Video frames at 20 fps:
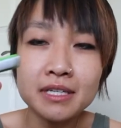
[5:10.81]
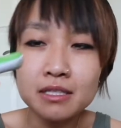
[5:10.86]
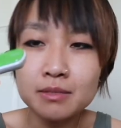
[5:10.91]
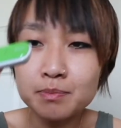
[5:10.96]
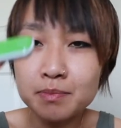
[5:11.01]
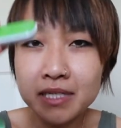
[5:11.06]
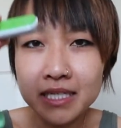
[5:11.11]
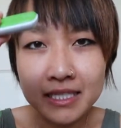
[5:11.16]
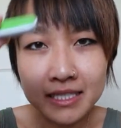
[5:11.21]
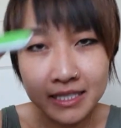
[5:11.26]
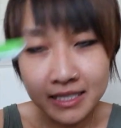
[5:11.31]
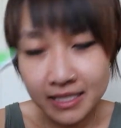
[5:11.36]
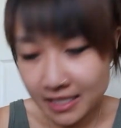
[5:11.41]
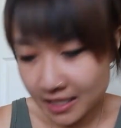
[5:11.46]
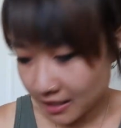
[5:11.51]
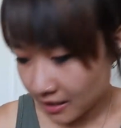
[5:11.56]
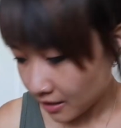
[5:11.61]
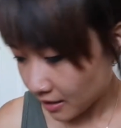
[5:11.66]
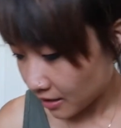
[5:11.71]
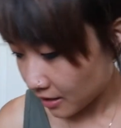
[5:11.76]
S B
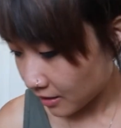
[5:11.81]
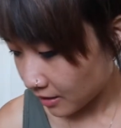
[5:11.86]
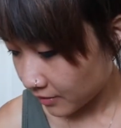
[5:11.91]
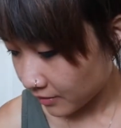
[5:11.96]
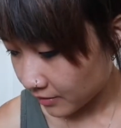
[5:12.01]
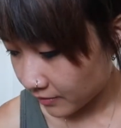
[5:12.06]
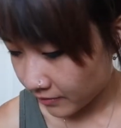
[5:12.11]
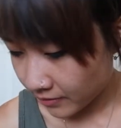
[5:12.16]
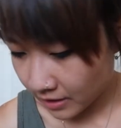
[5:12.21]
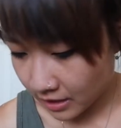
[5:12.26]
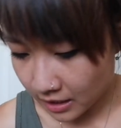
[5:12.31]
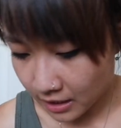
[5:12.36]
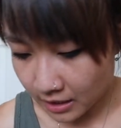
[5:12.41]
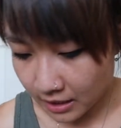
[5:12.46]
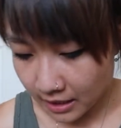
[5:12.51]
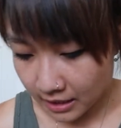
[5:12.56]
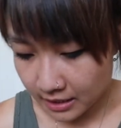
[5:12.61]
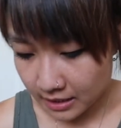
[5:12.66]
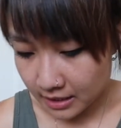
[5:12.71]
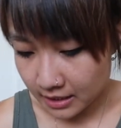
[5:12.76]
stick for
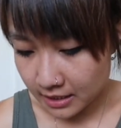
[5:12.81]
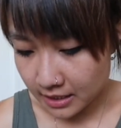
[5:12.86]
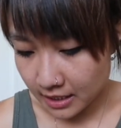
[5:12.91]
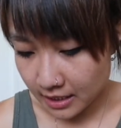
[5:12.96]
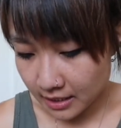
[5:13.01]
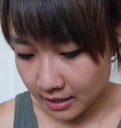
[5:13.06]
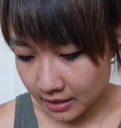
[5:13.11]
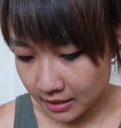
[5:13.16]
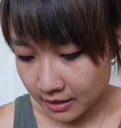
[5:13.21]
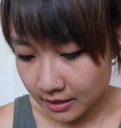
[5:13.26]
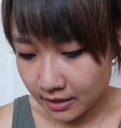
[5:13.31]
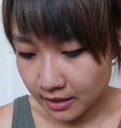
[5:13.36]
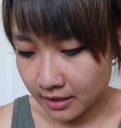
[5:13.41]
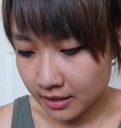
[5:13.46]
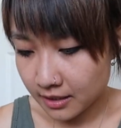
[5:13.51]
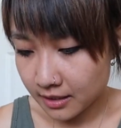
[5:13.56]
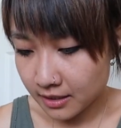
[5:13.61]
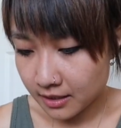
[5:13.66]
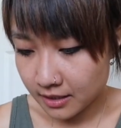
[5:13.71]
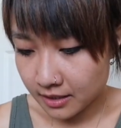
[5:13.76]
collecting data,
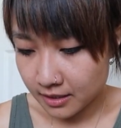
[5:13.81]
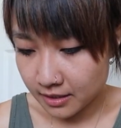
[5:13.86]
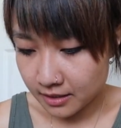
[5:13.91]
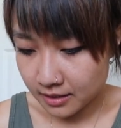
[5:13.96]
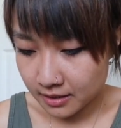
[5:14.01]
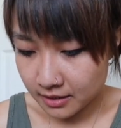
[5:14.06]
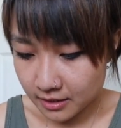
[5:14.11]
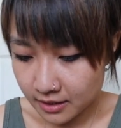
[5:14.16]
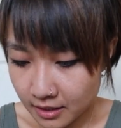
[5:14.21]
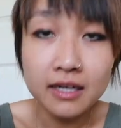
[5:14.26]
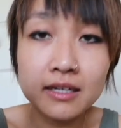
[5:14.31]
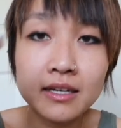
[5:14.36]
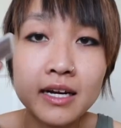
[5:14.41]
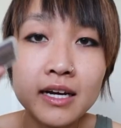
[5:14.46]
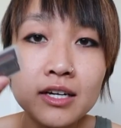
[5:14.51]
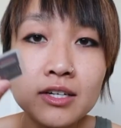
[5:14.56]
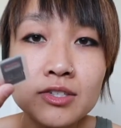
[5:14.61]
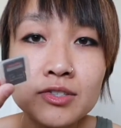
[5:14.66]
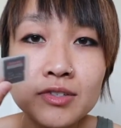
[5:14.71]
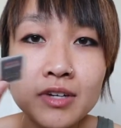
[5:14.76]
and an
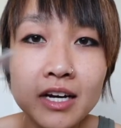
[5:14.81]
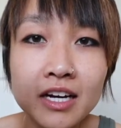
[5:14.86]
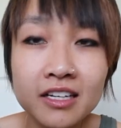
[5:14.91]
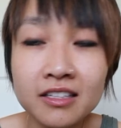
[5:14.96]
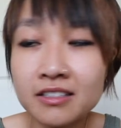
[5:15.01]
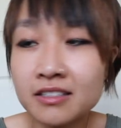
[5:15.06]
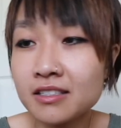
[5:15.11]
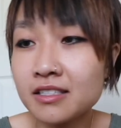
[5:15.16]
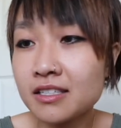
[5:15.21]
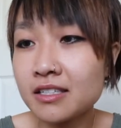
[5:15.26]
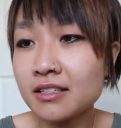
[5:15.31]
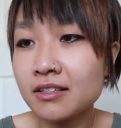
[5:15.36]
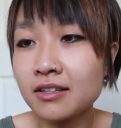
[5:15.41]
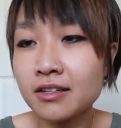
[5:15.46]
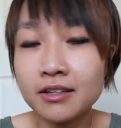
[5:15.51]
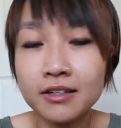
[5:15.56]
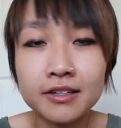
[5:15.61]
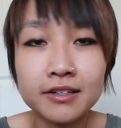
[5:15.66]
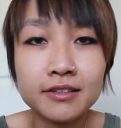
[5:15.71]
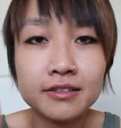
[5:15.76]
extra S D
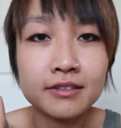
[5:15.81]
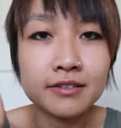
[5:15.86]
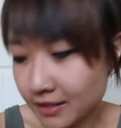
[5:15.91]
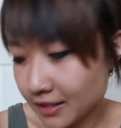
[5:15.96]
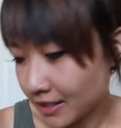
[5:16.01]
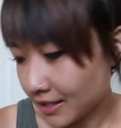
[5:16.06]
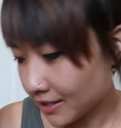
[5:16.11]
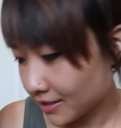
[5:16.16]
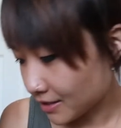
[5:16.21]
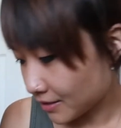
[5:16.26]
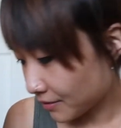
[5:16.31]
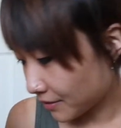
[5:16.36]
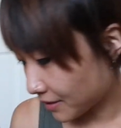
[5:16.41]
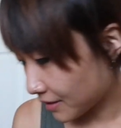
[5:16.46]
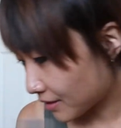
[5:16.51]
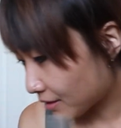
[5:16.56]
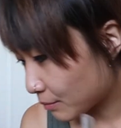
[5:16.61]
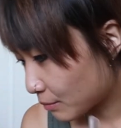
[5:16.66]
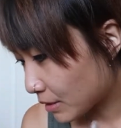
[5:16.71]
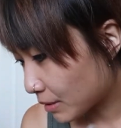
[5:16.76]
card in case I
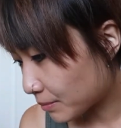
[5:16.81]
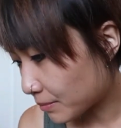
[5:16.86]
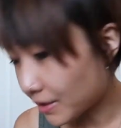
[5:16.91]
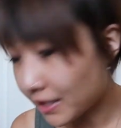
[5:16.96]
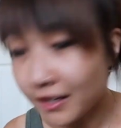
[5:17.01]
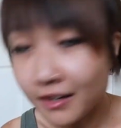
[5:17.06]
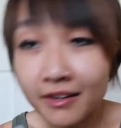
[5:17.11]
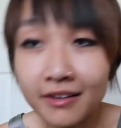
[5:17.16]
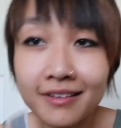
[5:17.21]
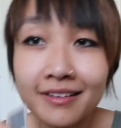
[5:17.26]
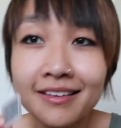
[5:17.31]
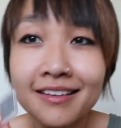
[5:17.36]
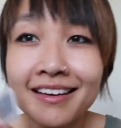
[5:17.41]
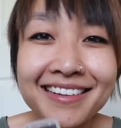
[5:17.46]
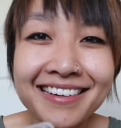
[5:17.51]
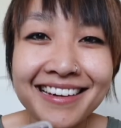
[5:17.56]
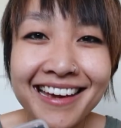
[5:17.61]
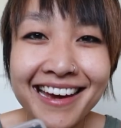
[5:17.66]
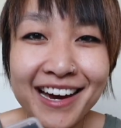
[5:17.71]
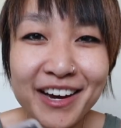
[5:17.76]
run out of memory on
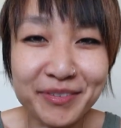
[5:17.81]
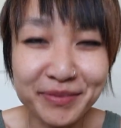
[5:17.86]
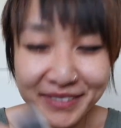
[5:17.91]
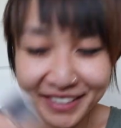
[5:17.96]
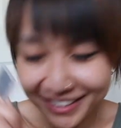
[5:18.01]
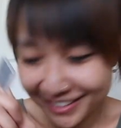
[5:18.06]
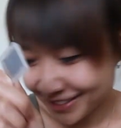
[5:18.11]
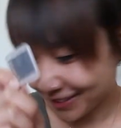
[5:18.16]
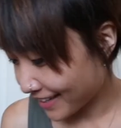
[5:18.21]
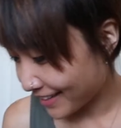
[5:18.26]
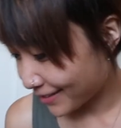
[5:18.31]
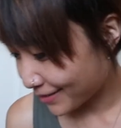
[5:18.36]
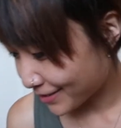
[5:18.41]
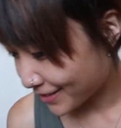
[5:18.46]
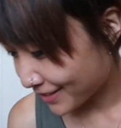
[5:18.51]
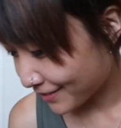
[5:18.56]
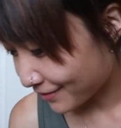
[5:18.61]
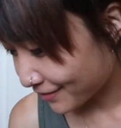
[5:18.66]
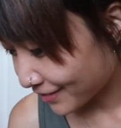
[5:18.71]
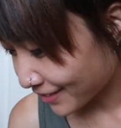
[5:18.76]
the camera because I
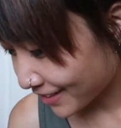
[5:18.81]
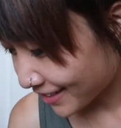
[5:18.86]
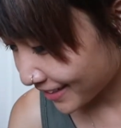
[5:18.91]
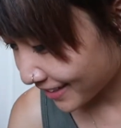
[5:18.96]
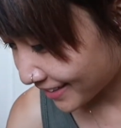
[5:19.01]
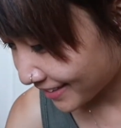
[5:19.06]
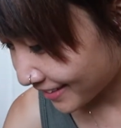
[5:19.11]
usually vlog